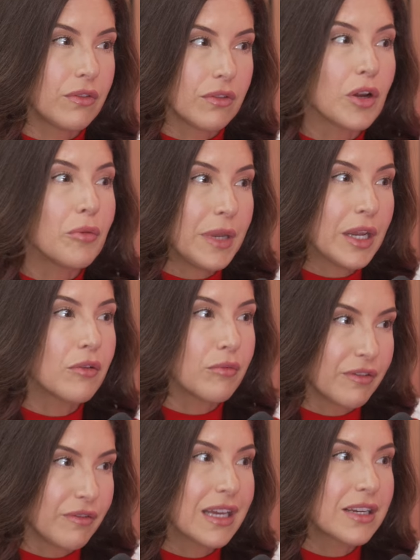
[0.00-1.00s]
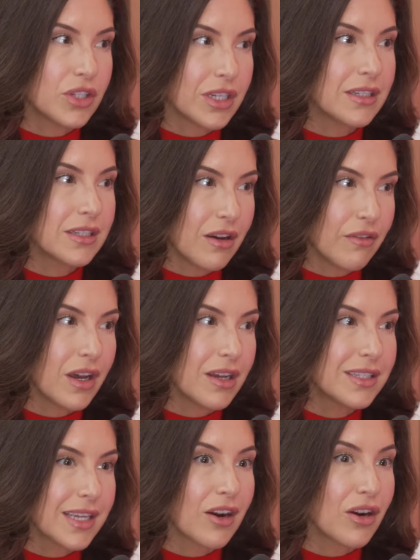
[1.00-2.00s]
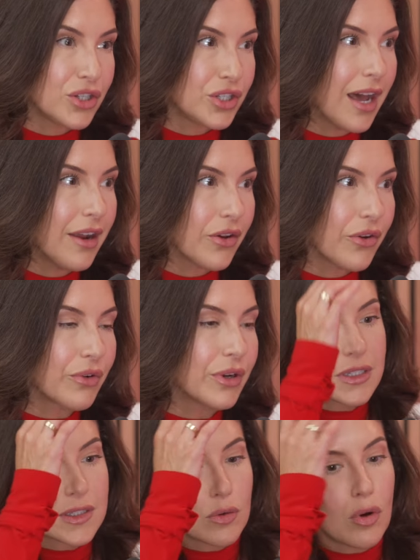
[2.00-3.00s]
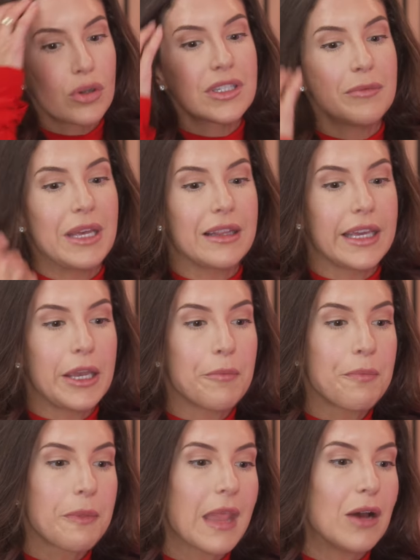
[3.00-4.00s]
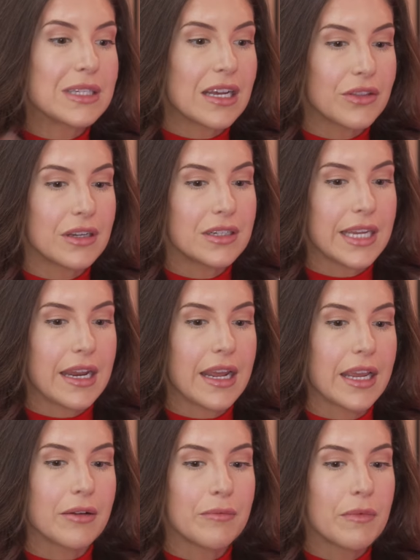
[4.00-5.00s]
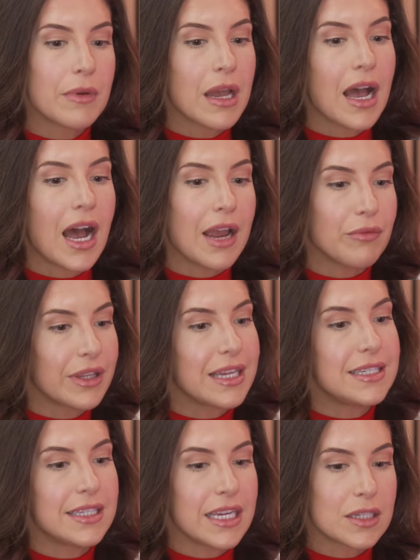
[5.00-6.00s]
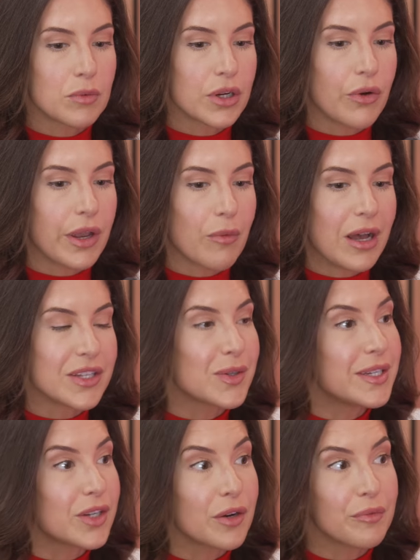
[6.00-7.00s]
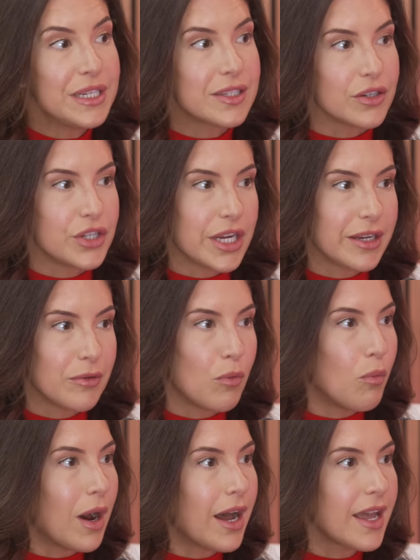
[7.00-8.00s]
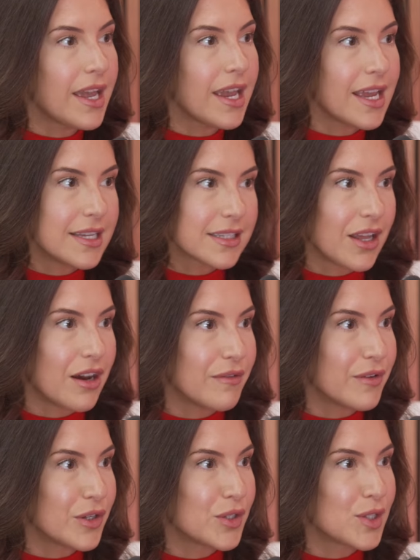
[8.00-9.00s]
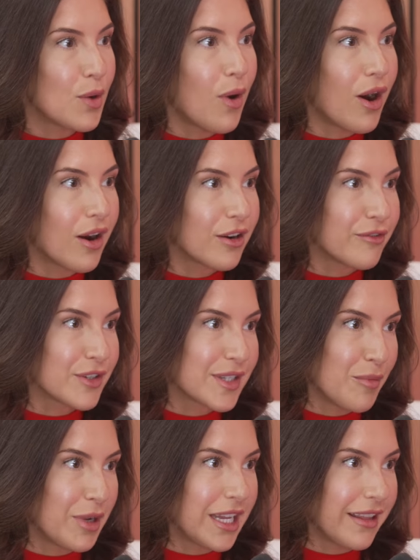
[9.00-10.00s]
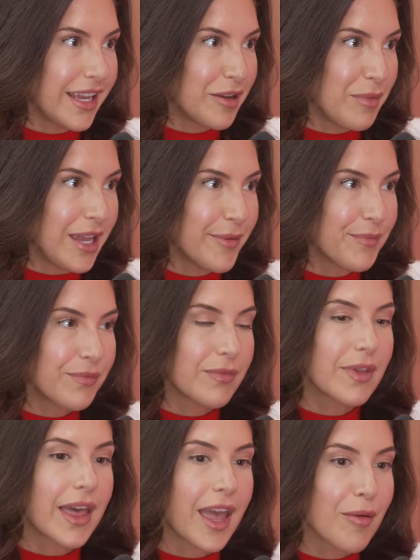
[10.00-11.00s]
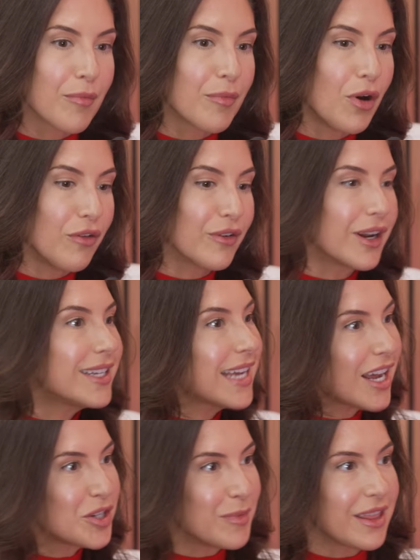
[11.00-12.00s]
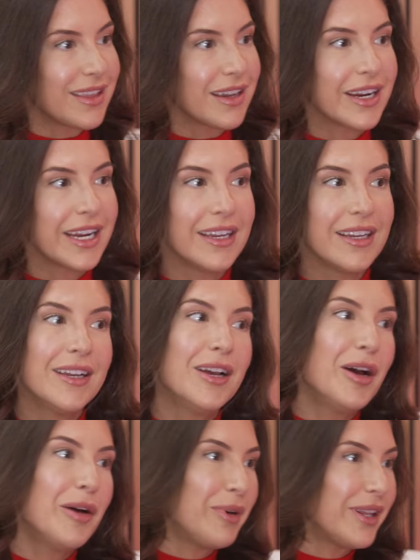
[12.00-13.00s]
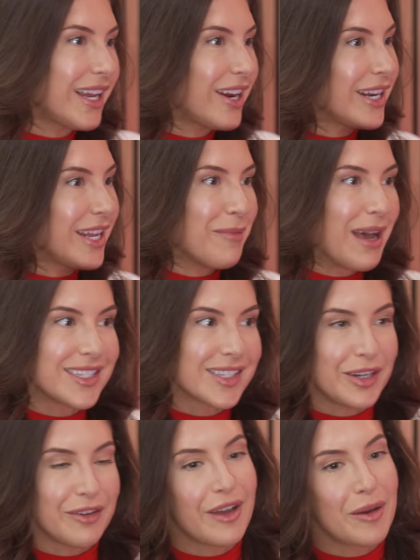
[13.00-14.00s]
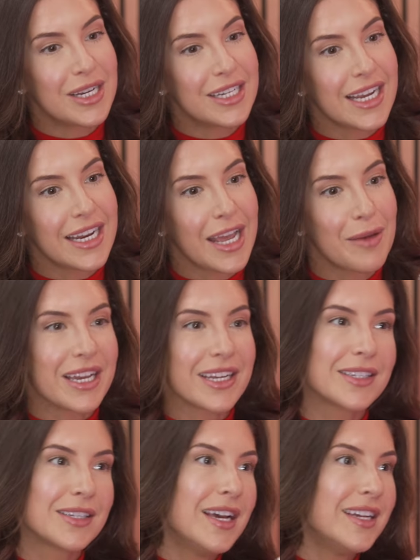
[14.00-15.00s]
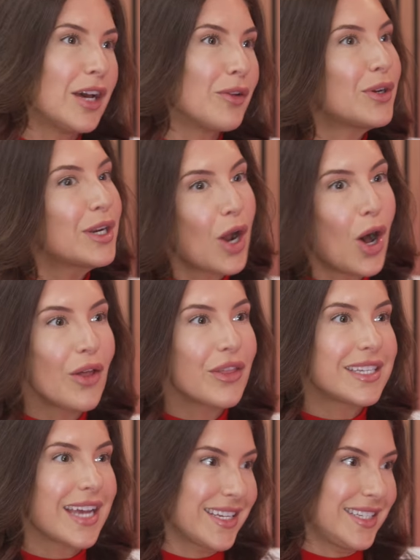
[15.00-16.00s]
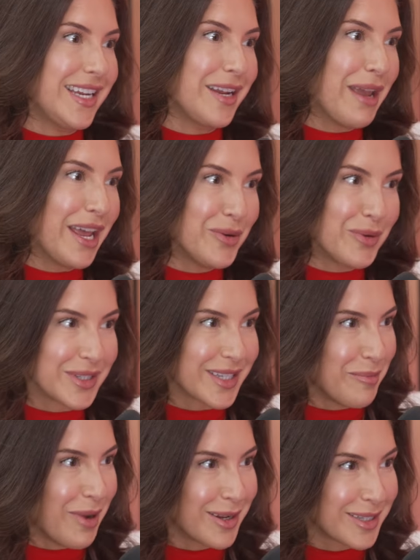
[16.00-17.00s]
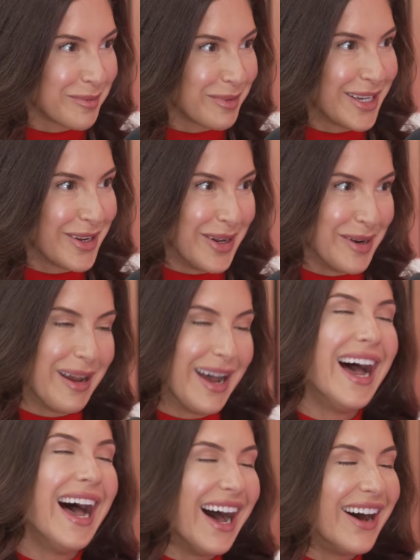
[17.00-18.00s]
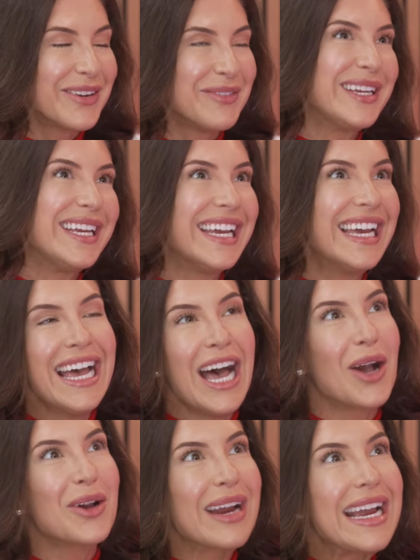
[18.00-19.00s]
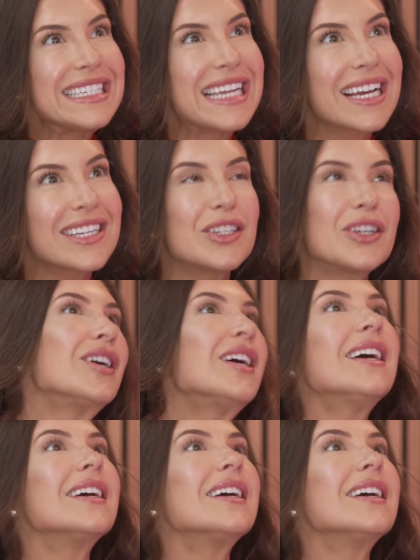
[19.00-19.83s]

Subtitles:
They're mere reflections of us and our shadow. So ultimately, I was out there dating. I realized things weren't going well, so I started researching. Why is love so hard for somebody like me? Came over attachment theory. Polarity, masculine and feminine dynamics. Downloaded all the texting manuals I possibly could about how to be a great texter.